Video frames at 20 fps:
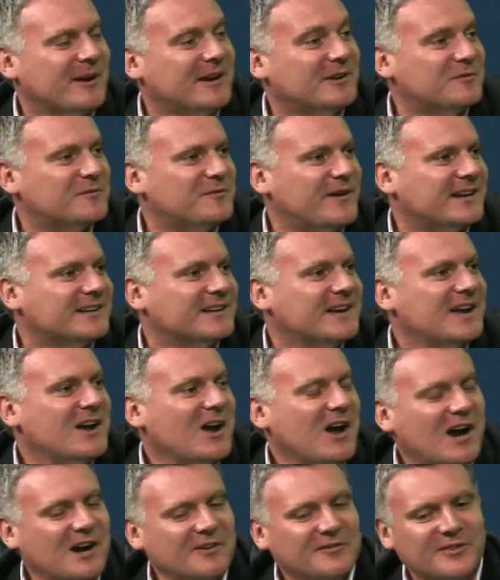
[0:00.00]
And in fact,
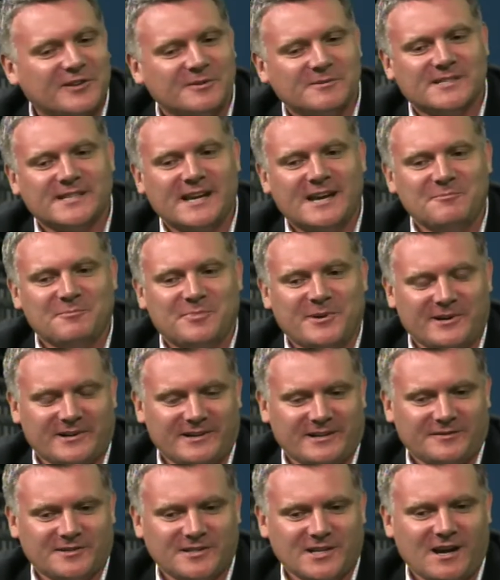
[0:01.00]
over the same
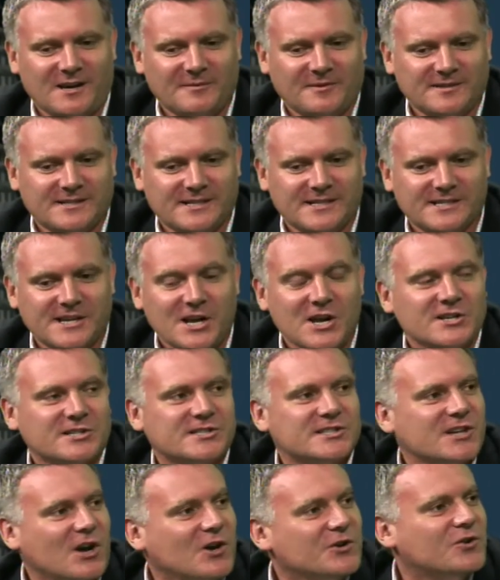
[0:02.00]
period of time as this
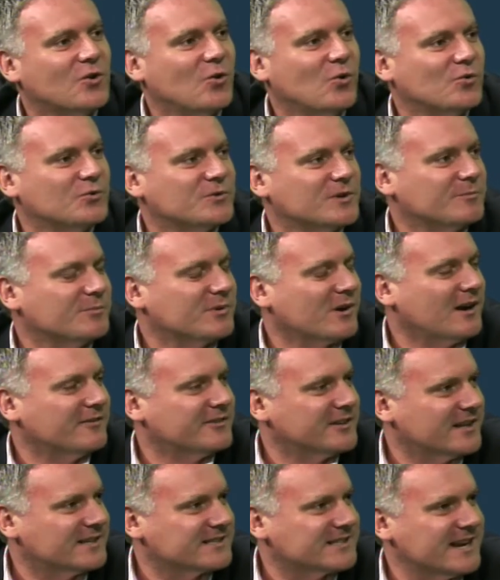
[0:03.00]
so-called
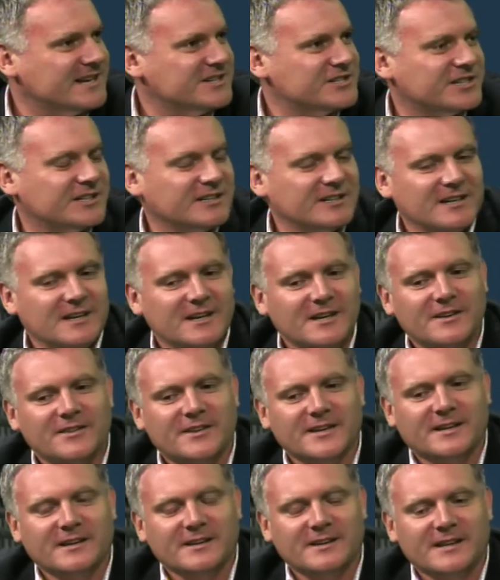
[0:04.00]
privatisation,
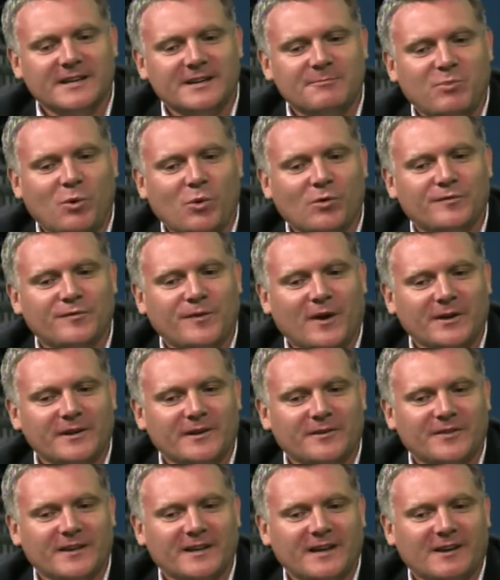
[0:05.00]
the portfolio
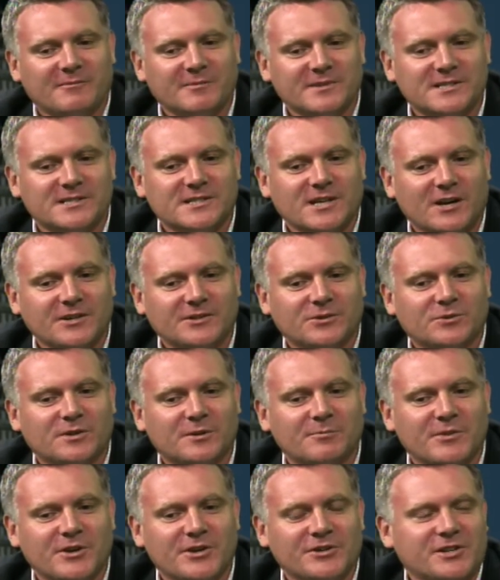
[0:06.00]
of the government's total
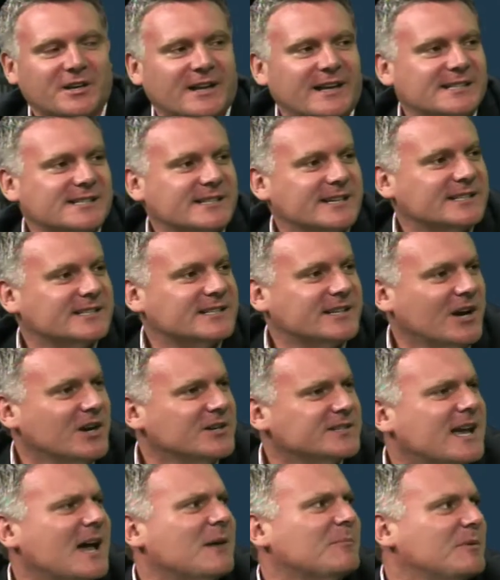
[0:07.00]
commercial assets
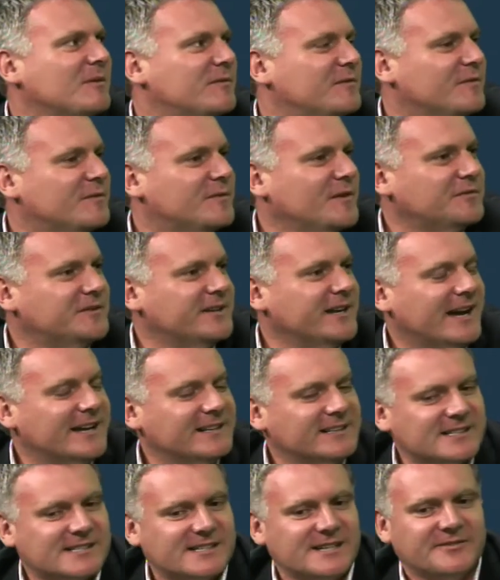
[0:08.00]
goes up from
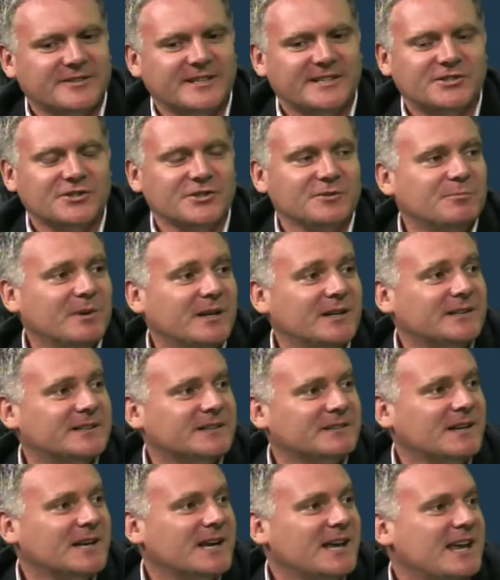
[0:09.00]
58 to 72
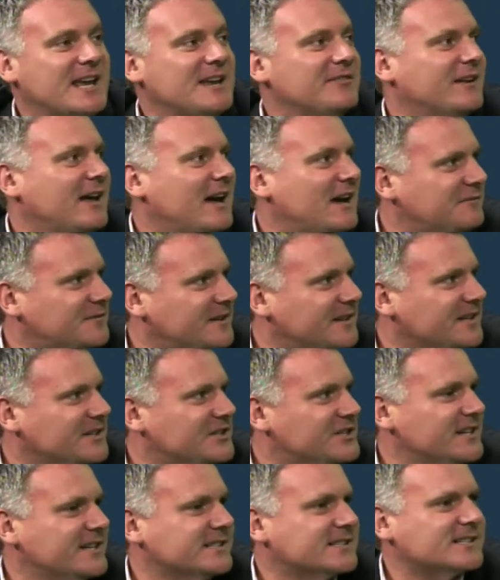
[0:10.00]
billion even after these
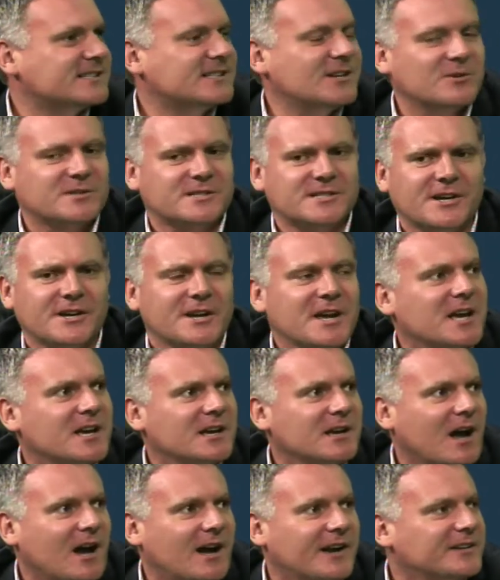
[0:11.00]
shares are sold. So
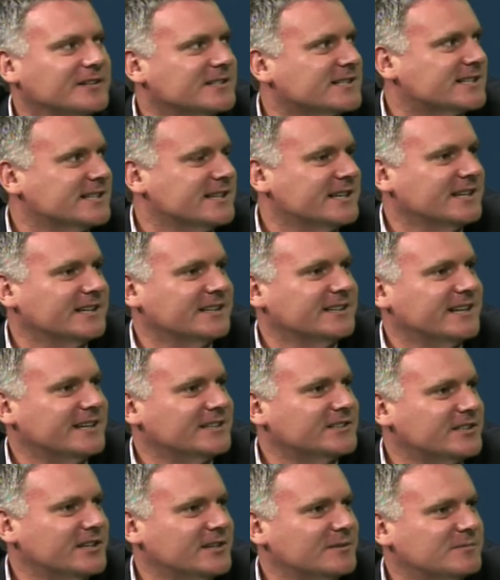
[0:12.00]
I don't see in
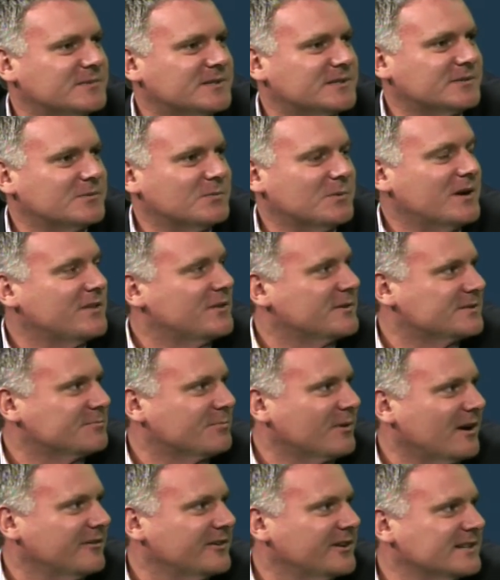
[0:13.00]
net terms where this
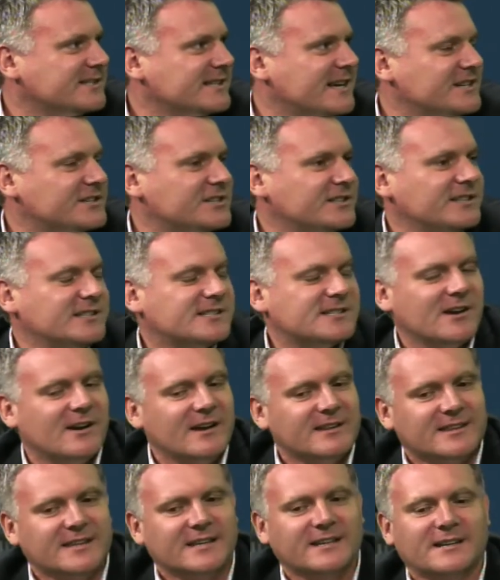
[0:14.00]
privatisation is. So I
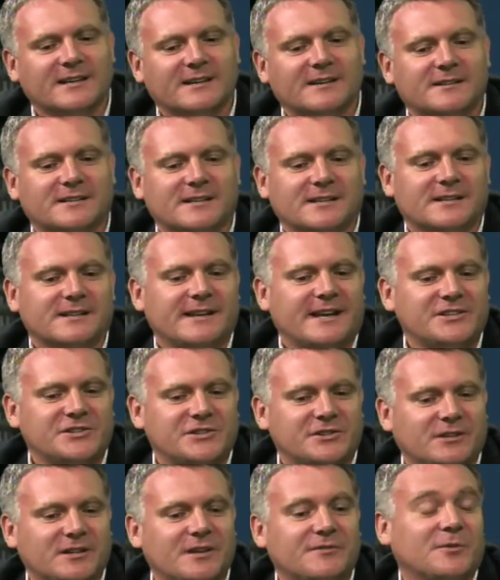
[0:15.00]
think
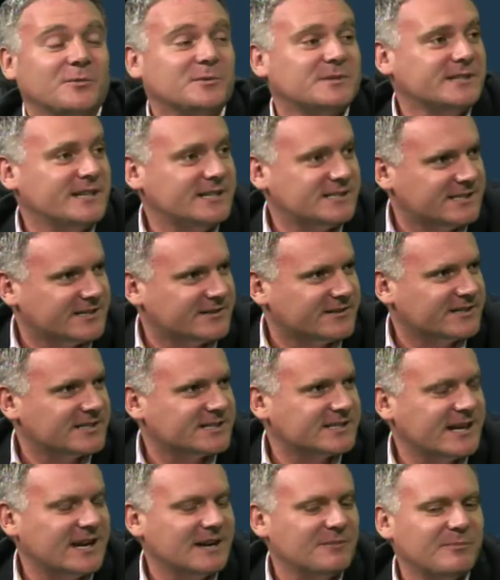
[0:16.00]
National, if it was necessary to
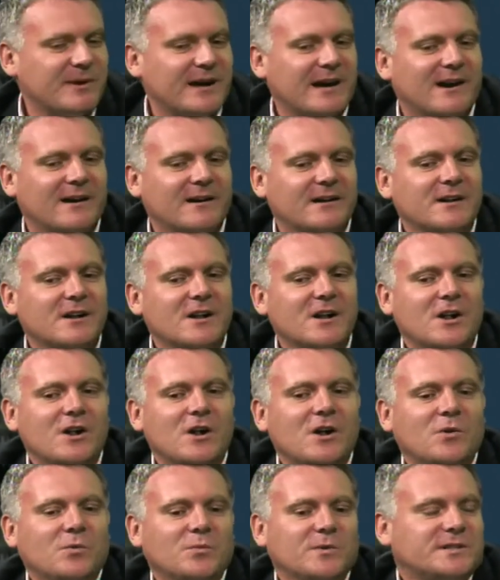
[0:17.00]
stay in power,
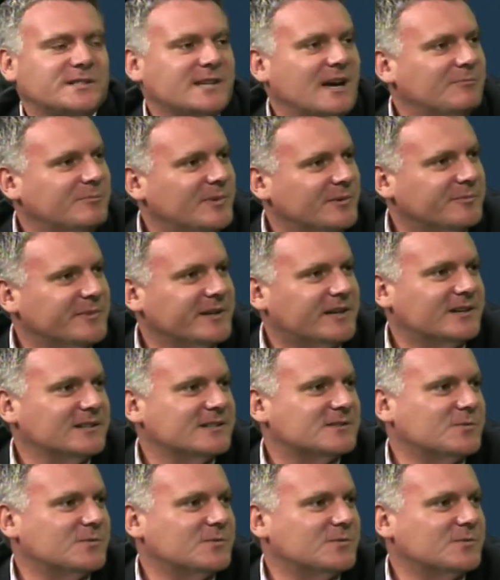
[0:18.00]
would dump it because